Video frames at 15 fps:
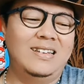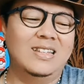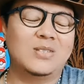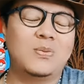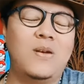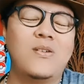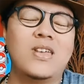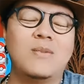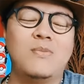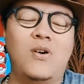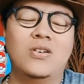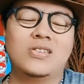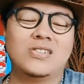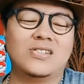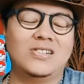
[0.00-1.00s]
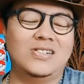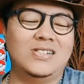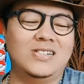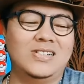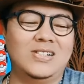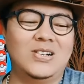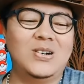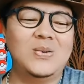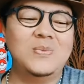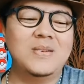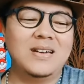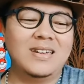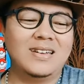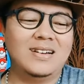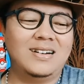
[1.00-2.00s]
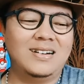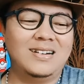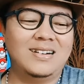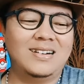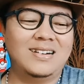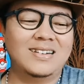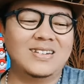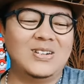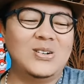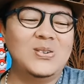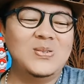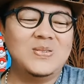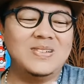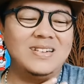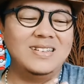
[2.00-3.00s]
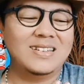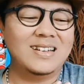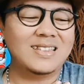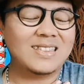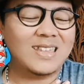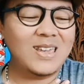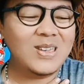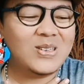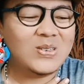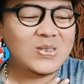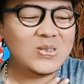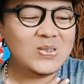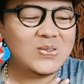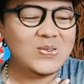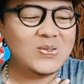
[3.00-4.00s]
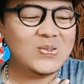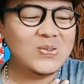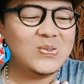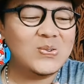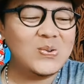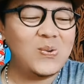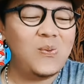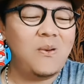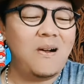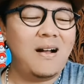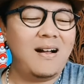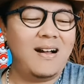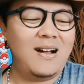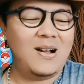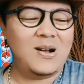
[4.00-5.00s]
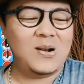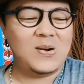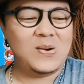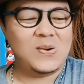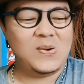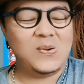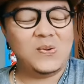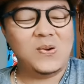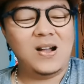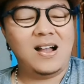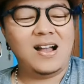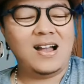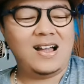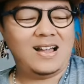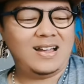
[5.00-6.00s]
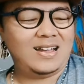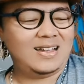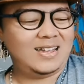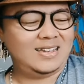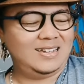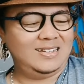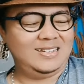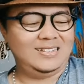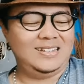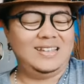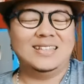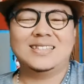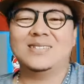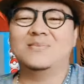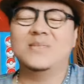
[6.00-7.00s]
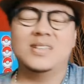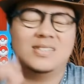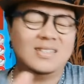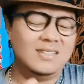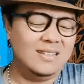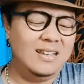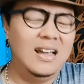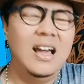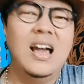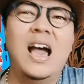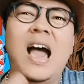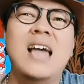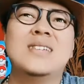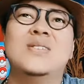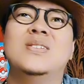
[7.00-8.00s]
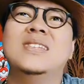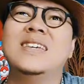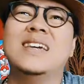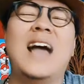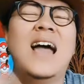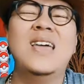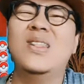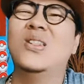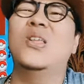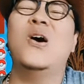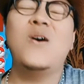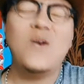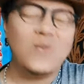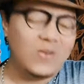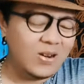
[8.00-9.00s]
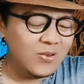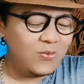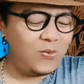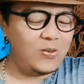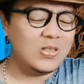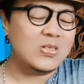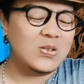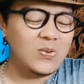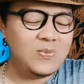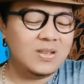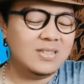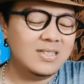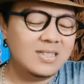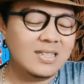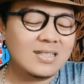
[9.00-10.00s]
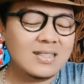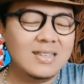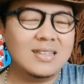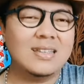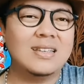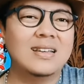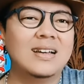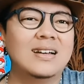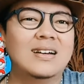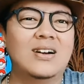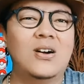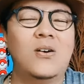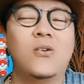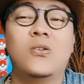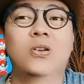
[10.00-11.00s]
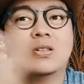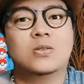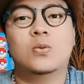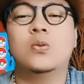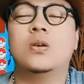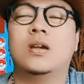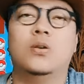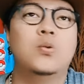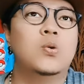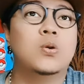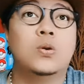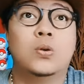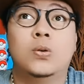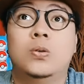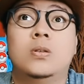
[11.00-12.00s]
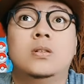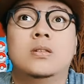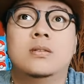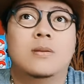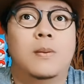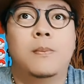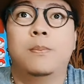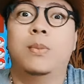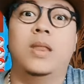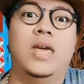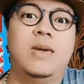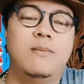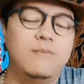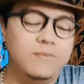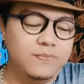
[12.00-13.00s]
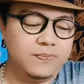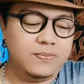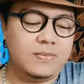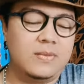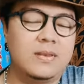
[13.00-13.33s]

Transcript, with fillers: It's very emotional. Oh my god. Oh my god. Thank you. Wow. Wow. That is amazing. Actually, I love her voice so much. It's just like, of course, who, who could blame